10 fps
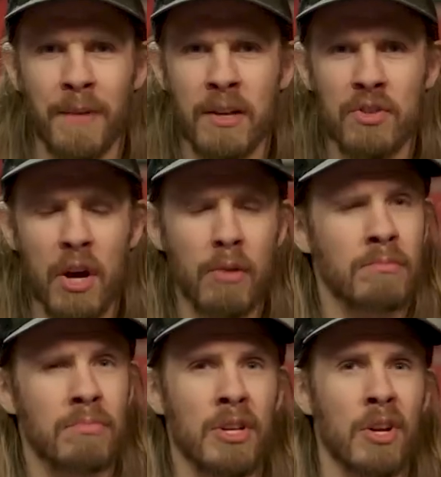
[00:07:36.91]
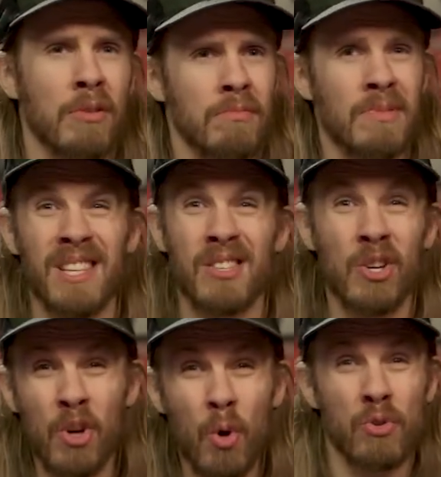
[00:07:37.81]
So, you know, it's a
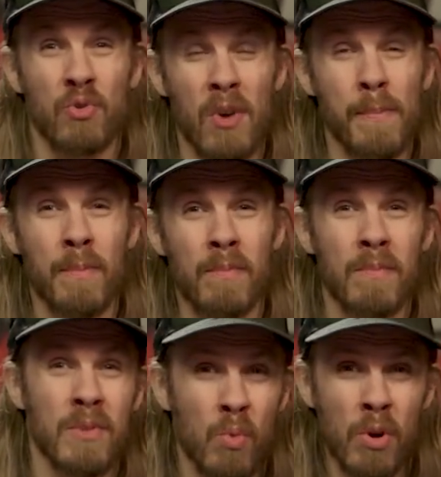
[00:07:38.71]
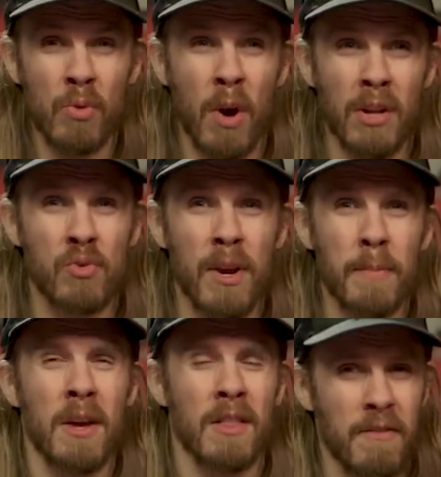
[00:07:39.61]
cool trip. It's a worthwhile
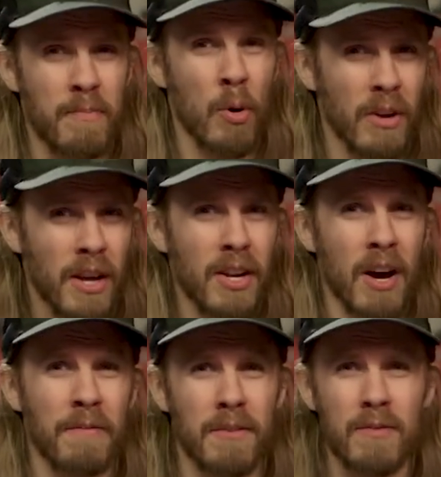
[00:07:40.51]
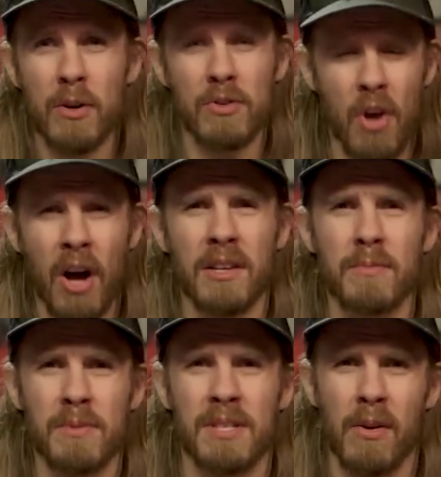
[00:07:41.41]
trip. They've put enough of those
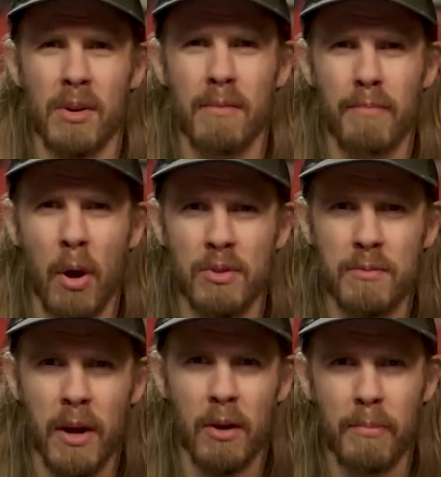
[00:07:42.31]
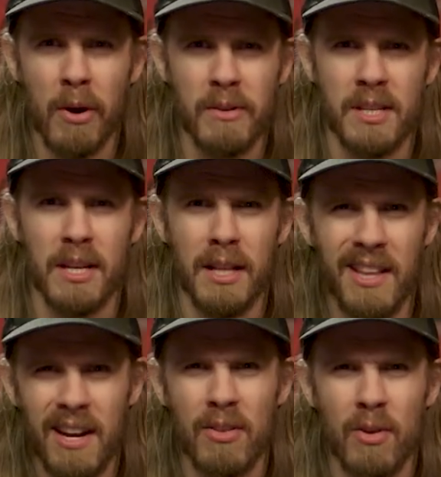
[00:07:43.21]
awesome sounding post-metal parts in
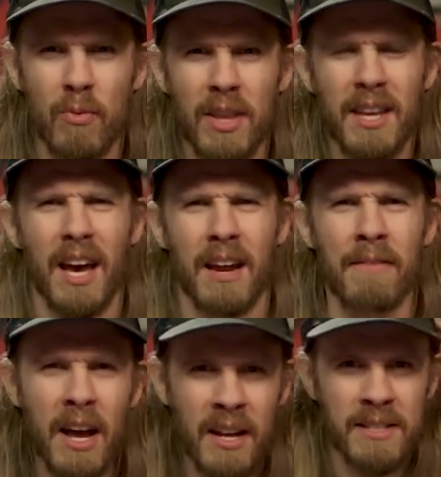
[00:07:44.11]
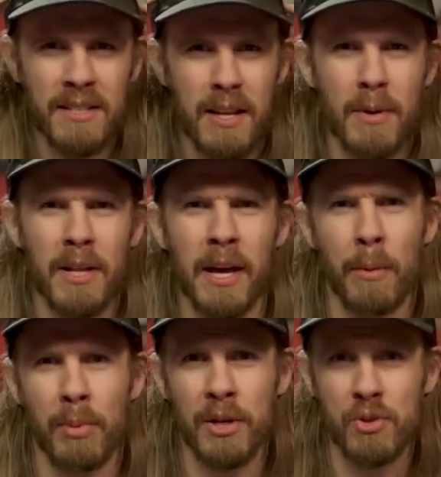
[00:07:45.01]
there that really kind of stimulate
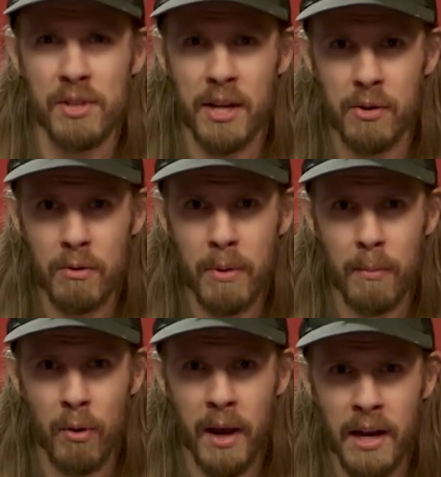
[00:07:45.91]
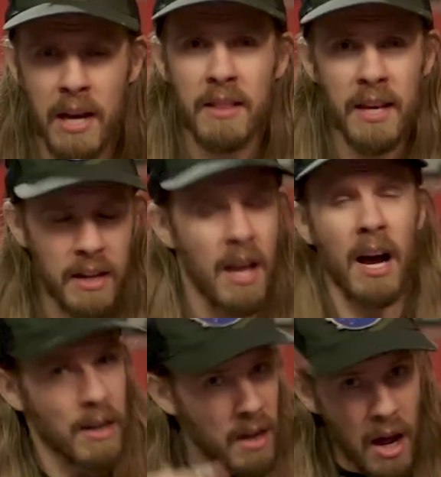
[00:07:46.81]
a pleasure center in my brain that
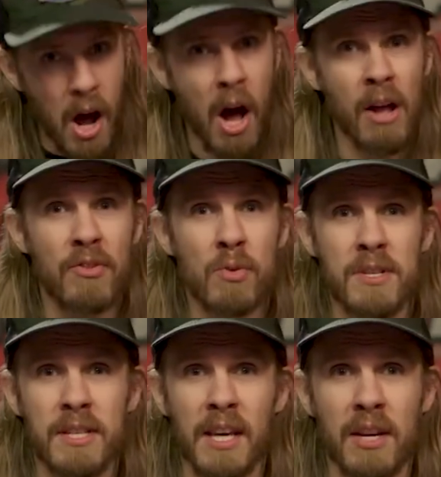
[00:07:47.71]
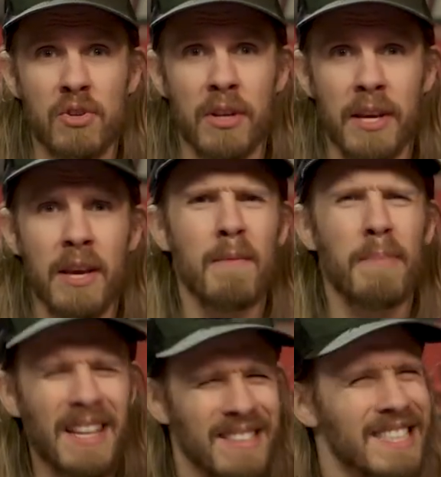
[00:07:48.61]
I'll do this occasionally,
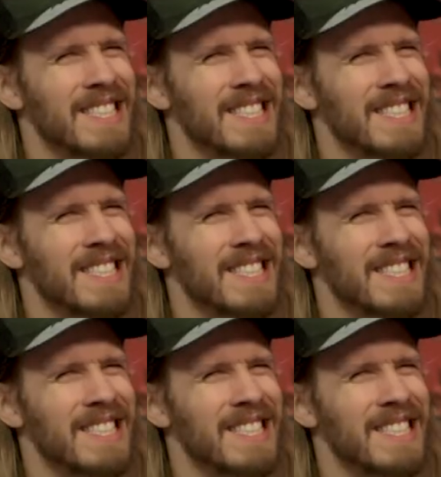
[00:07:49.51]
but